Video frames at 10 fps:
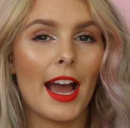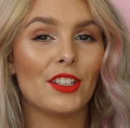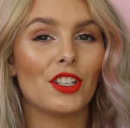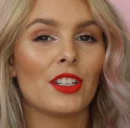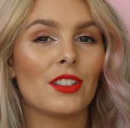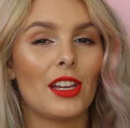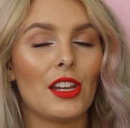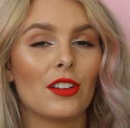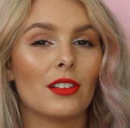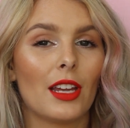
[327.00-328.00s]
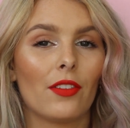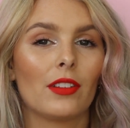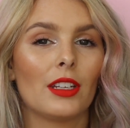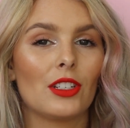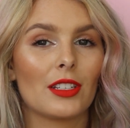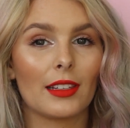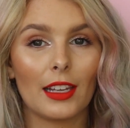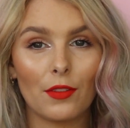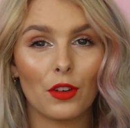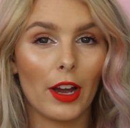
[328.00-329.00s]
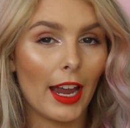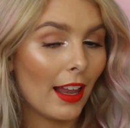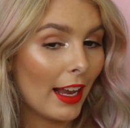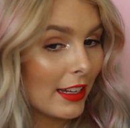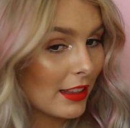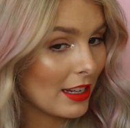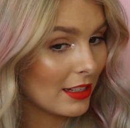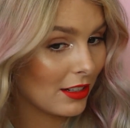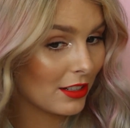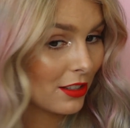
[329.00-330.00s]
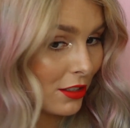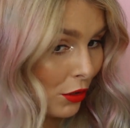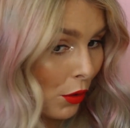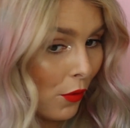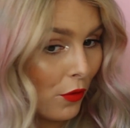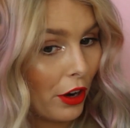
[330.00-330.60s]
As you can see, you could definitely just leave your hair like this and it's still